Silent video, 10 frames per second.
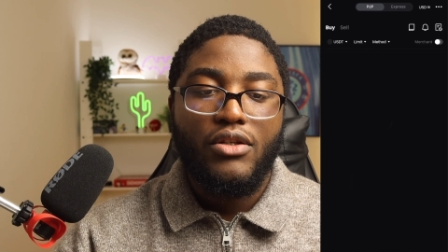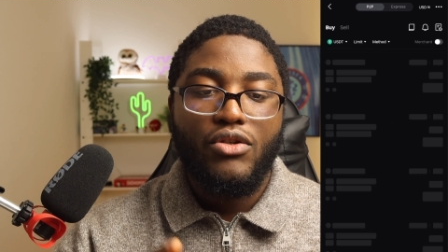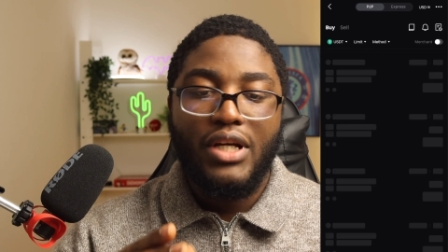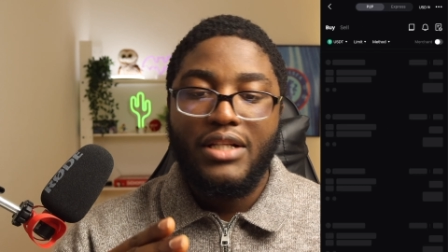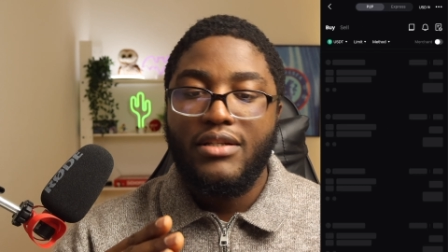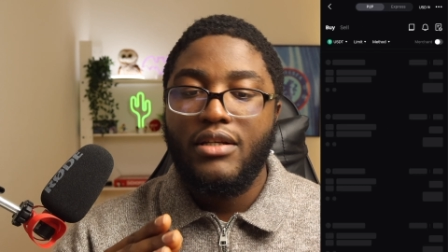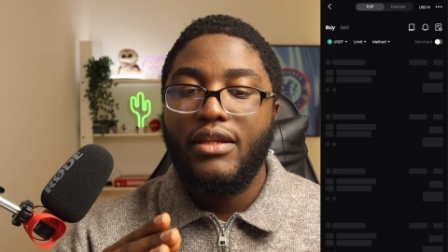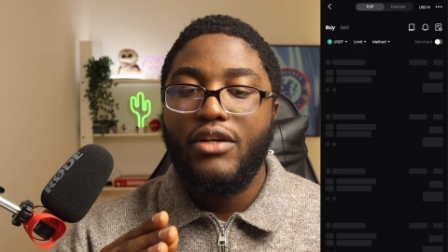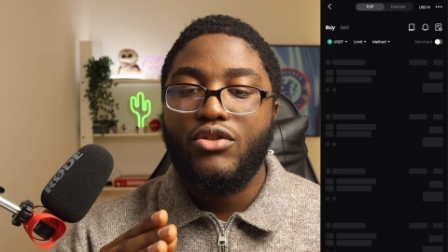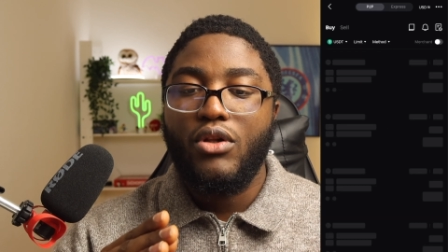You can see
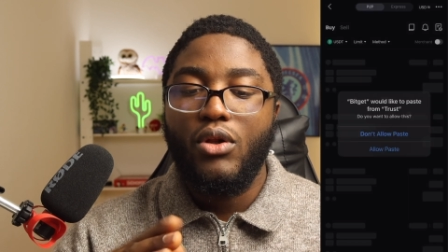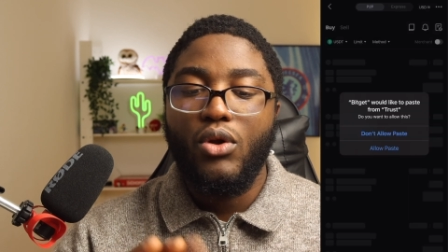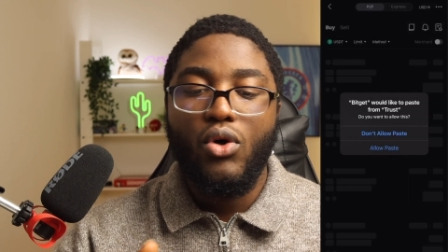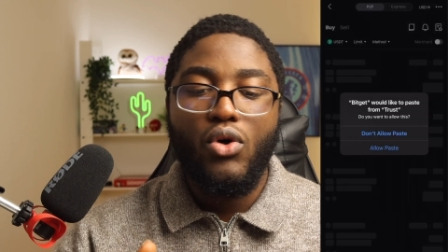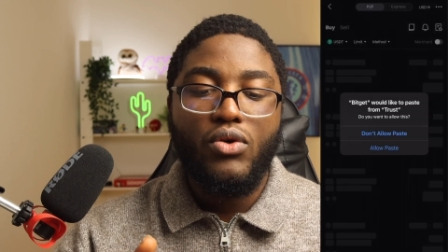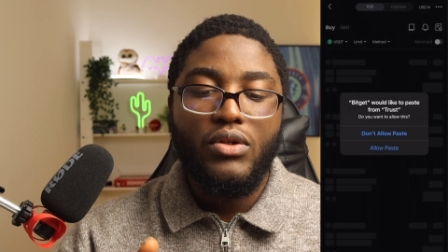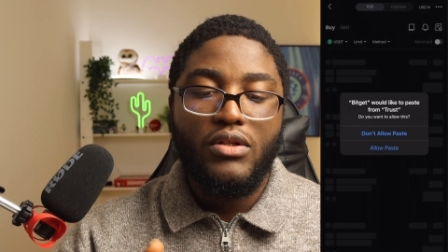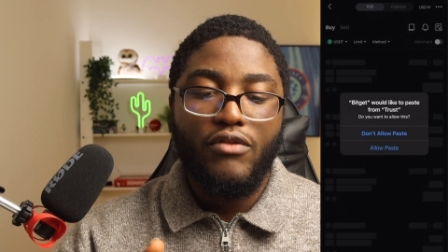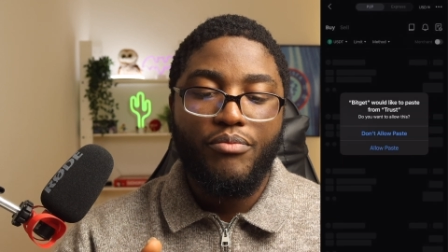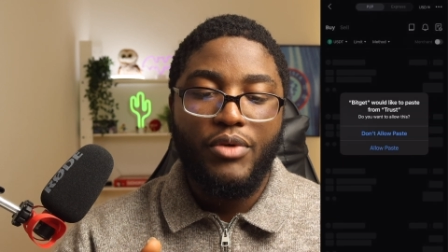there's loads
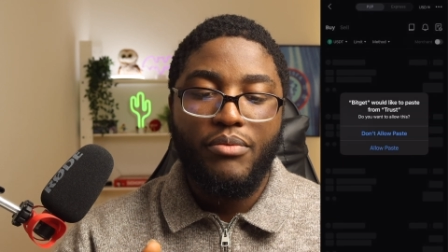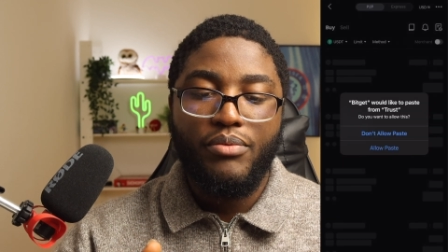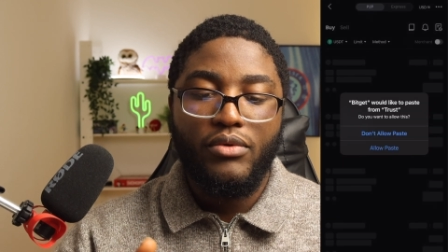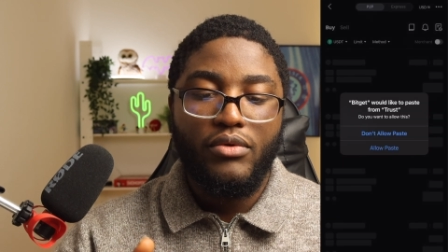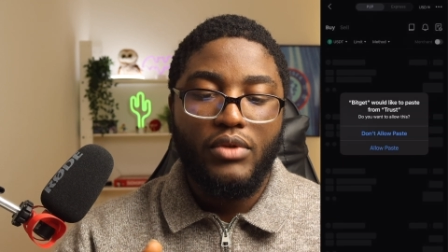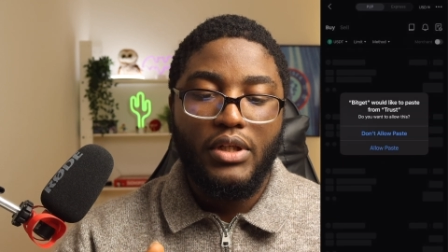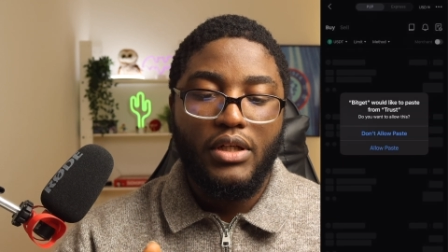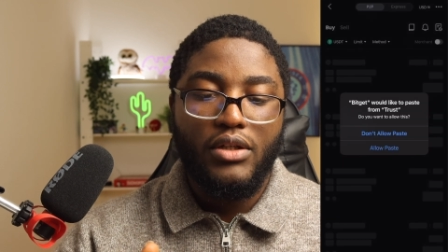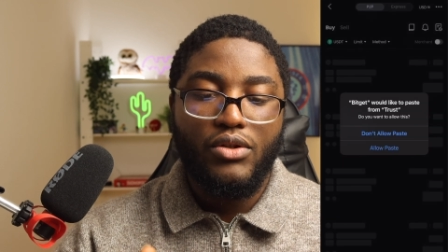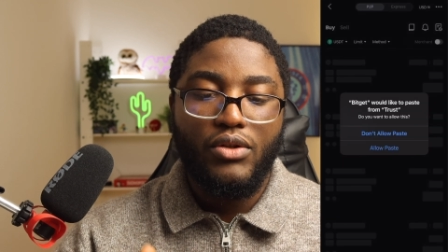of people,
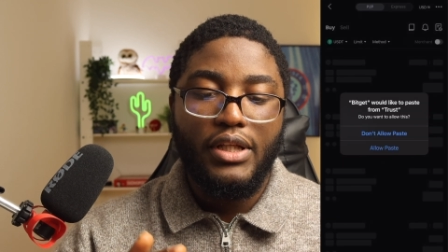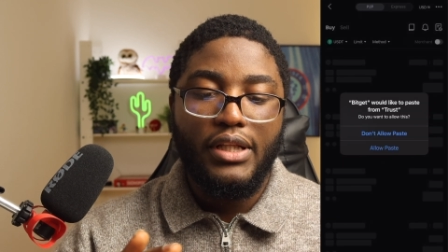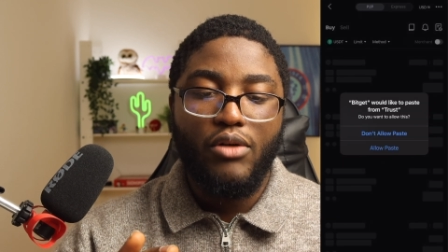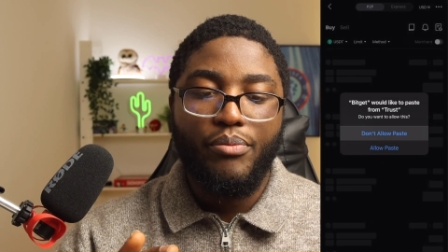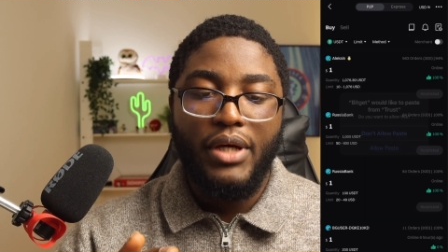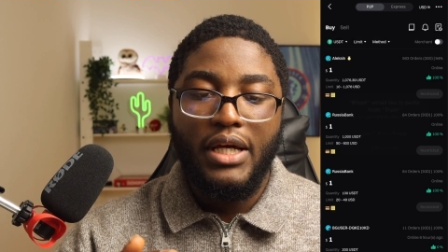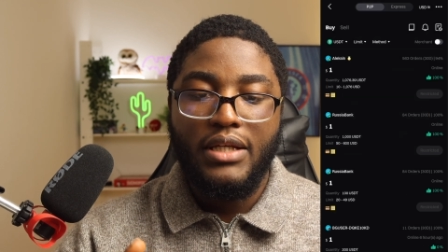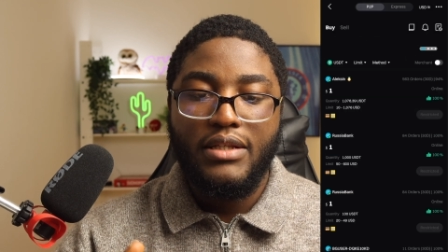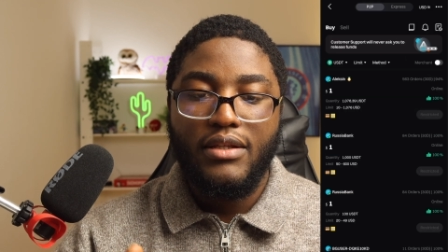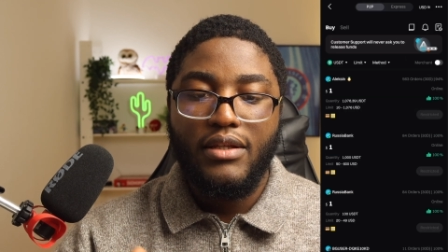don't allow paste.